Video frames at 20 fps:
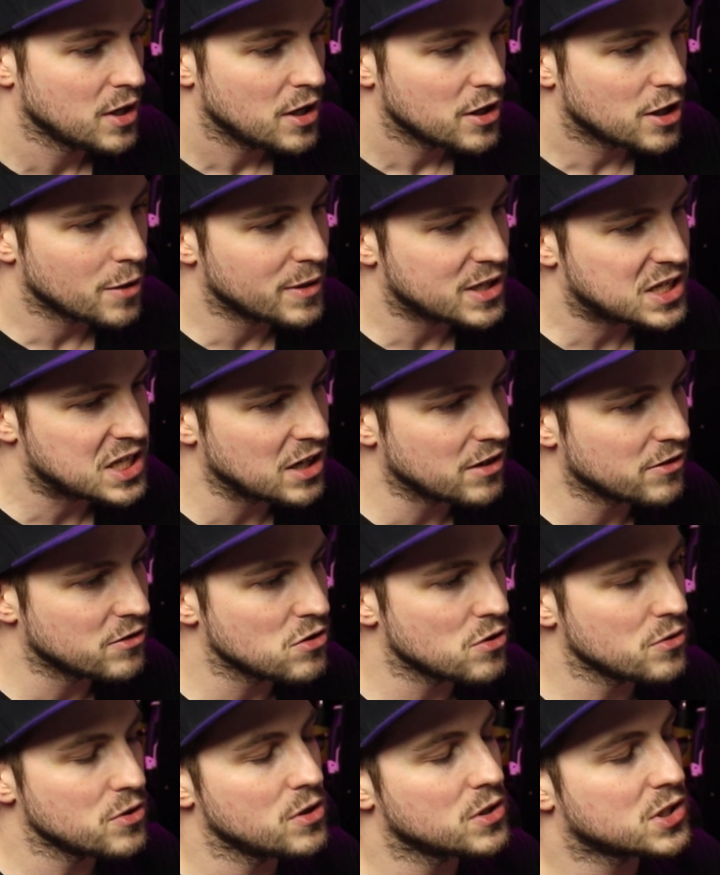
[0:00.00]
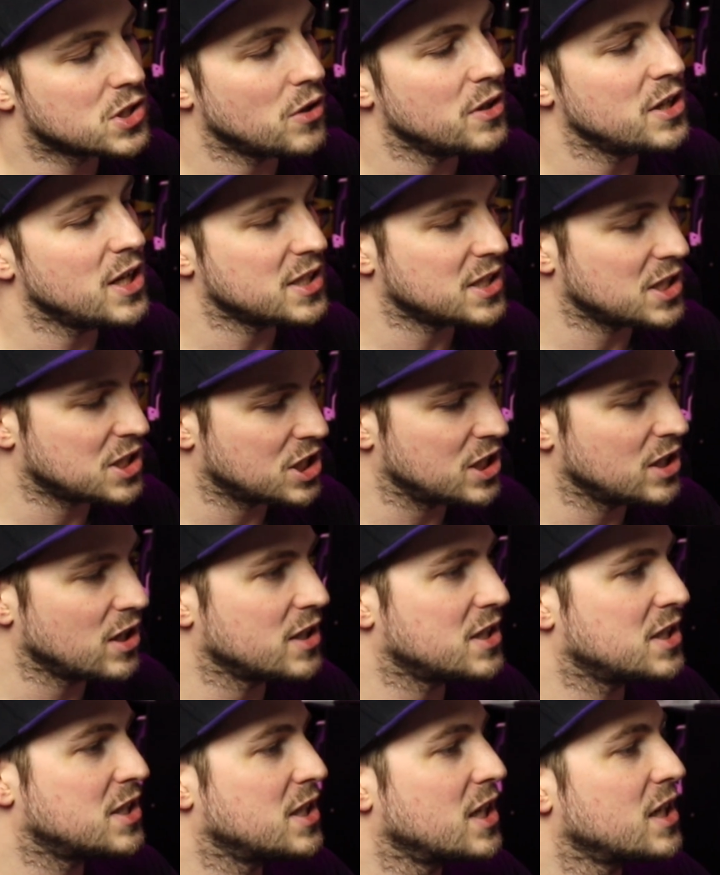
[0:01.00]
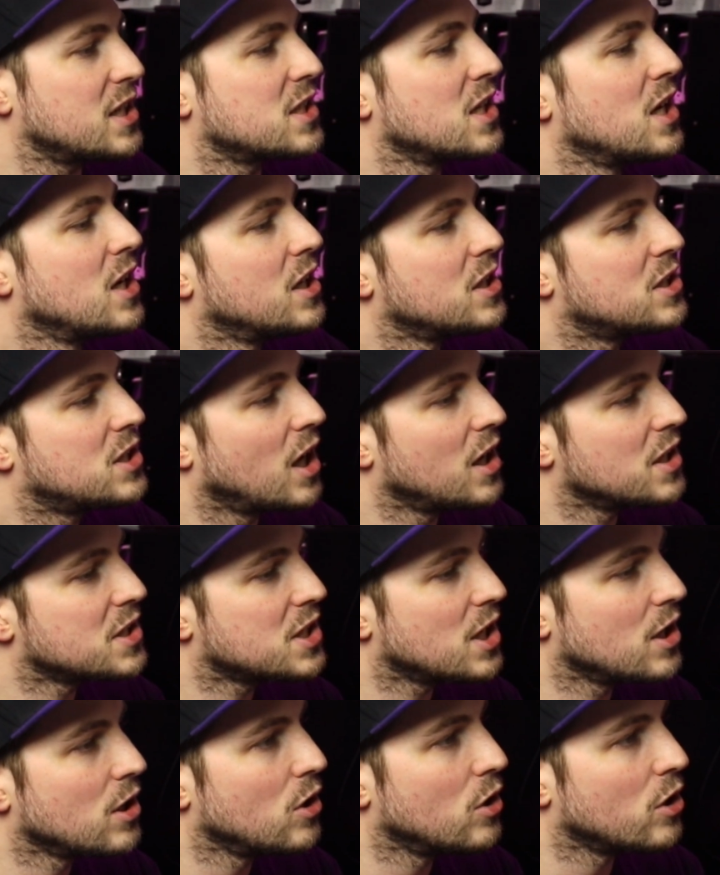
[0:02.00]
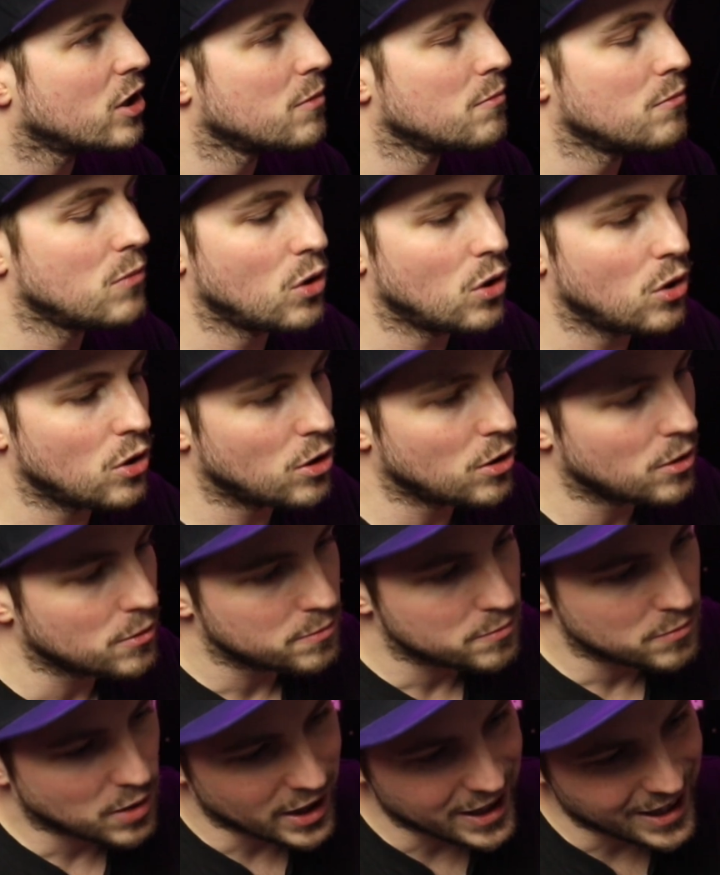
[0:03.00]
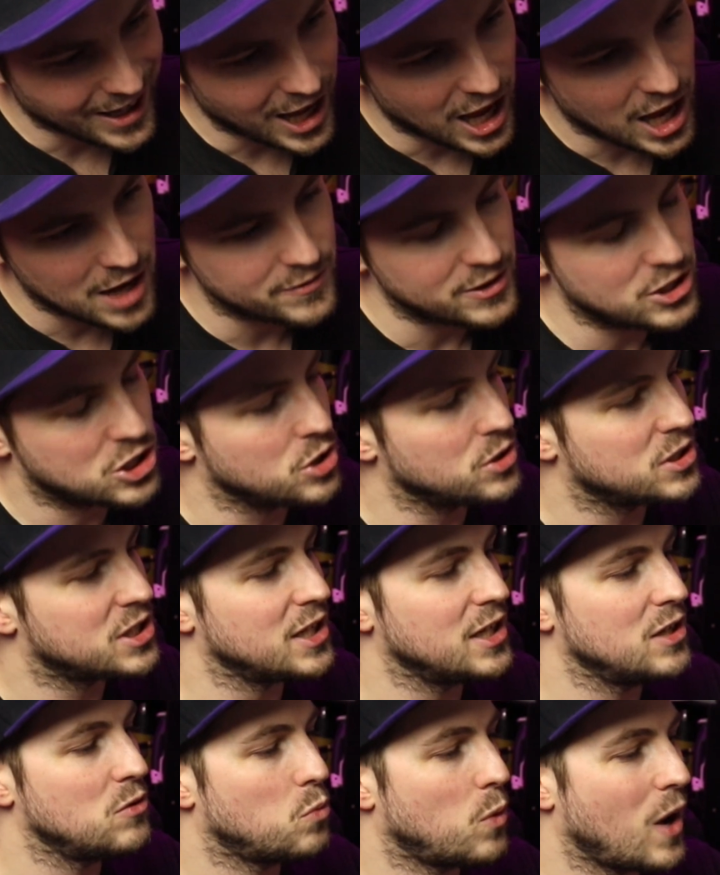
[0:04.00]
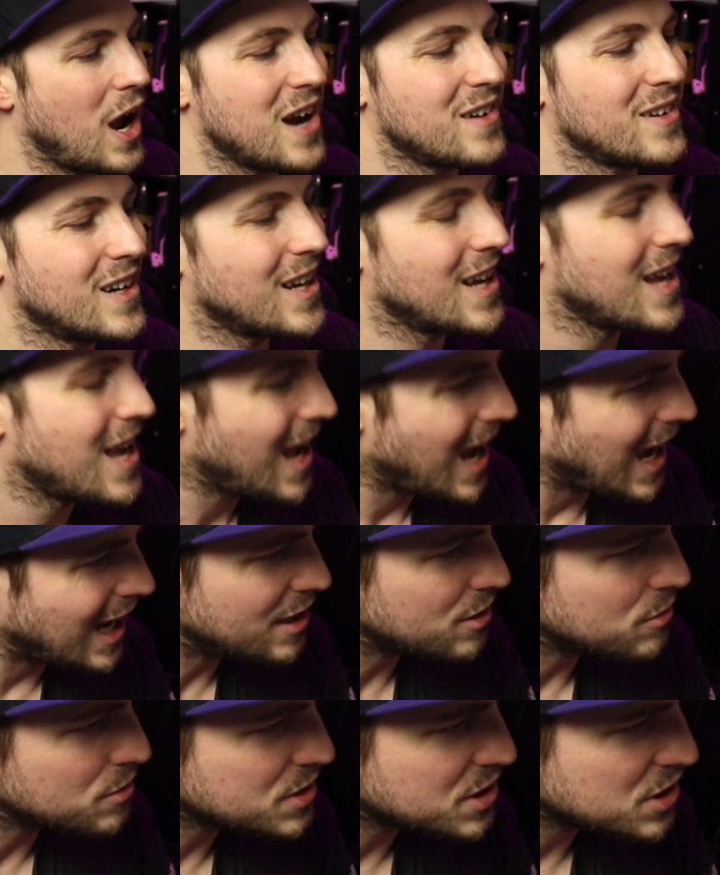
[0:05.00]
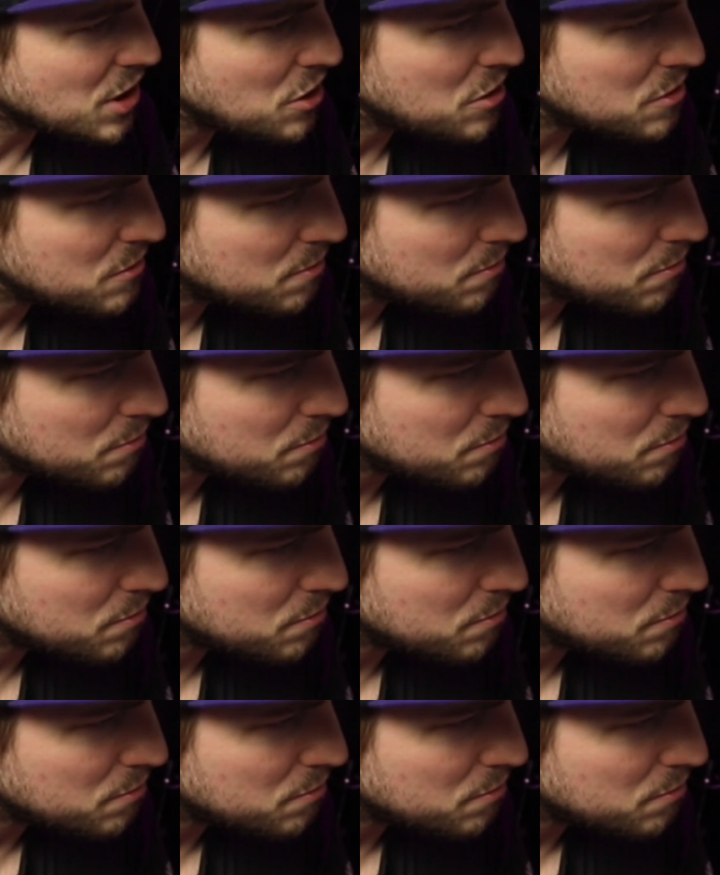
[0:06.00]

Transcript: The material used on the SSG 96 does look more like heavy duty wearing and also